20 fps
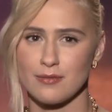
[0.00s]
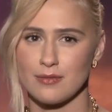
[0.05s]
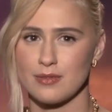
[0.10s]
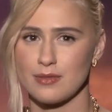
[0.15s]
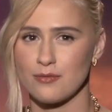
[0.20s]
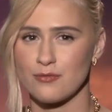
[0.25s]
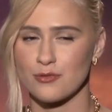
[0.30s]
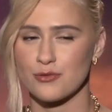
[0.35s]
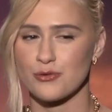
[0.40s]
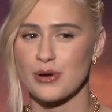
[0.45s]

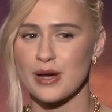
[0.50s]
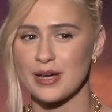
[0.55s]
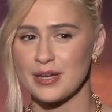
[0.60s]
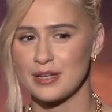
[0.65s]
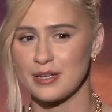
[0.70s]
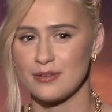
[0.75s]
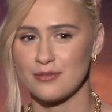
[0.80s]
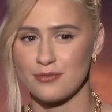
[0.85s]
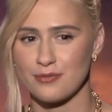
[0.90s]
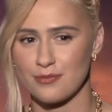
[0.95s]
the
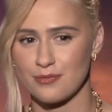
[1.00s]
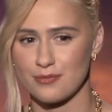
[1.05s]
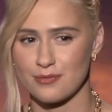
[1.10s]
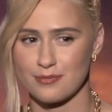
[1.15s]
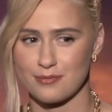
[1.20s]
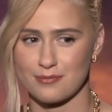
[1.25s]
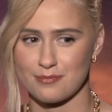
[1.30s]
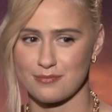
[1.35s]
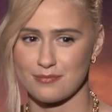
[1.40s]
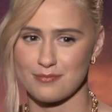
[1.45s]
variety of
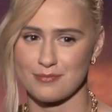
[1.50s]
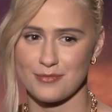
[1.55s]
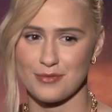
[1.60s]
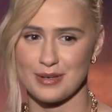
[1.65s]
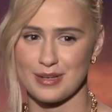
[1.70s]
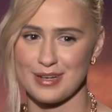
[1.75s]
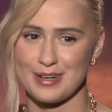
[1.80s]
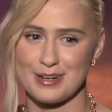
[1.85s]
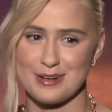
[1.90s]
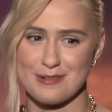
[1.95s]

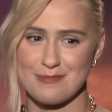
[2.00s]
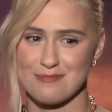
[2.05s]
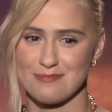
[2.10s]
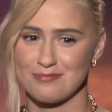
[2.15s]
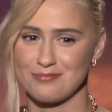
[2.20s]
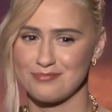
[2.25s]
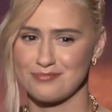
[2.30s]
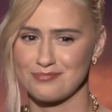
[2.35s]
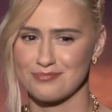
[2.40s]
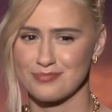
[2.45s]

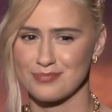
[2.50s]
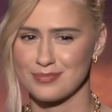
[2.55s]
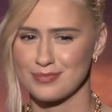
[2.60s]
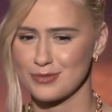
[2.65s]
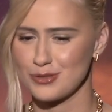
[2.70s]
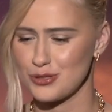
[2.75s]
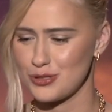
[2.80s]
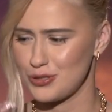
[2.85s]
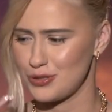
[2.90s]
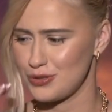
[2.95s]
um,
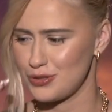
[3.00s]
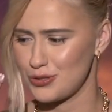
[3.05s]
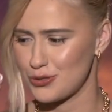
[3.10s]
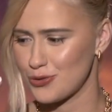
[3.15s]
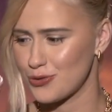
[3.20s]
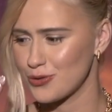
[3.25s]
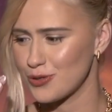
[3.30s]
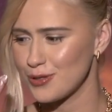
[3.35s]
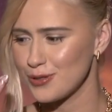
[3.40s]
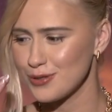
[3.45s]

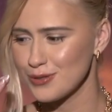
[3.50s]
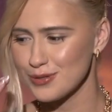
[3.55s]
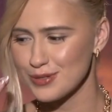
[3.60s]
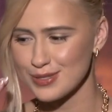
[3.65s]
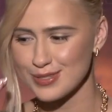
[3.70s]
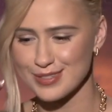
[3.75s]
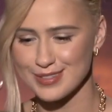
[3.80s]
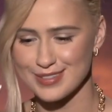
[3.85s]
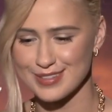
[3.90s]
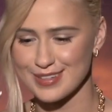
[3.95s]

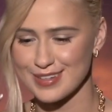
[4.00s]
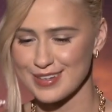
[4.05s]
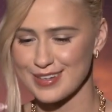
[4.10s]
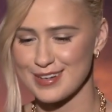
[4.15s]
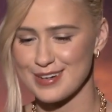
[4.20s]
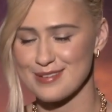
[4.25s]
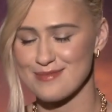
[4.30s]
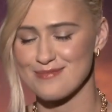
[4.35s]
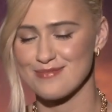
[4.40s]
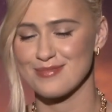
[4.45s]
tonals.
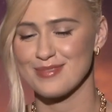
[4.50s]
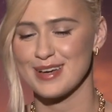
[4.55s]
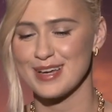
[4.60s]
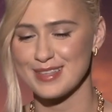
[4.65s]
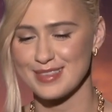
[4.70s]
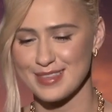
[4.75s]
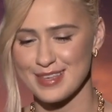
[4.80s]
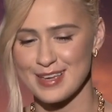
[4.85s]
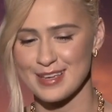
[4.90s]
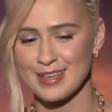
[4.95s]
Um,
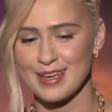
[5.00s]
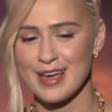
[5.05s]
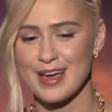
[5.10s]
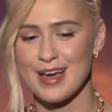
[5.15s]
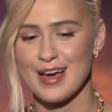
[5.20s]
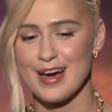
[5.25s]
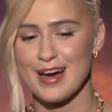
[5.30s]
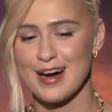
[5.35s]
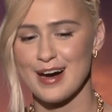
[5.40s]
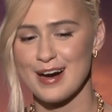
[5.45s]
I think
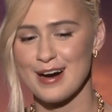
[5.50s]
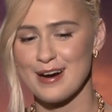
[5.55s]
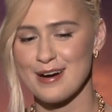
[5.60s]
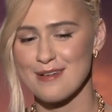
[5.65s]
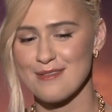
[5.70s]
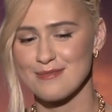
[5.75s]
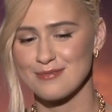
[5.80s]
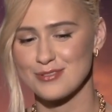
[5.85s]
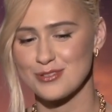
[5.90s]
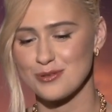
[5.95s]

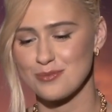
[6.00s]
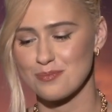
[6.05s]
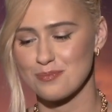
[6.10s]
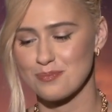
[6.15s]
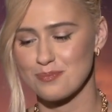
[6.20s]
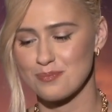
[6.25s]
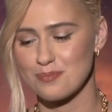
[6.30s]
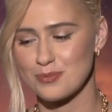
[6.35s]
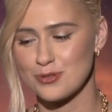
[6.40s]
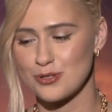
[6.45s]
um, to
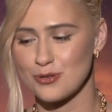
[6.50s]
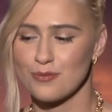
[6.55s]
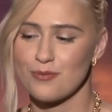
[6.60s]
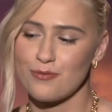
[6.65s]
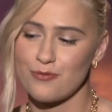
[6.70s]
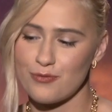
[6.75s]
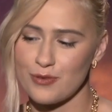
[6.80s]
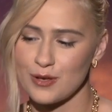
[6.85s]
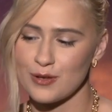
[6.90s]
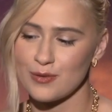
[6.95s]
to
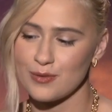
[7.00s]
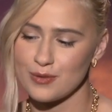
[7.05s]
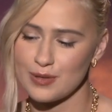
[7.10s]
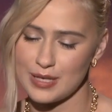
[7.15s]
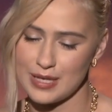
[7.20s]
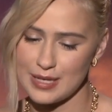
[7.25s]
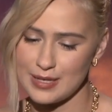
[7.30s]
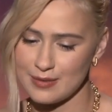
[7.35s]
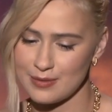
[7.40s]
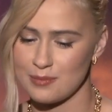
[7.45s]
feel
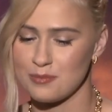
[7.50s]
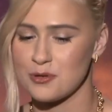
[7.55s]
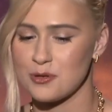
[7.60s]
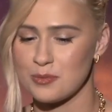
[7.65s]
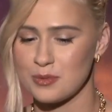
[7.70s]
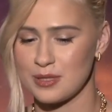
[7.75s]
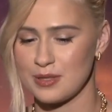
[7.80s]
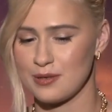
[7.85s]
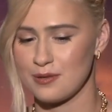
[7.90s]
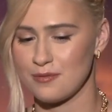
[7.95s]
in the
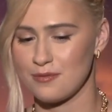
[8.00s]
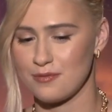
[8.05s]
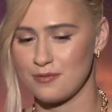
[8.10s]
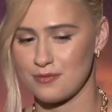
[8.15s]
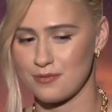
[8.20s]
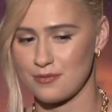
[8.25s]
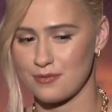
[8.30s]
moment of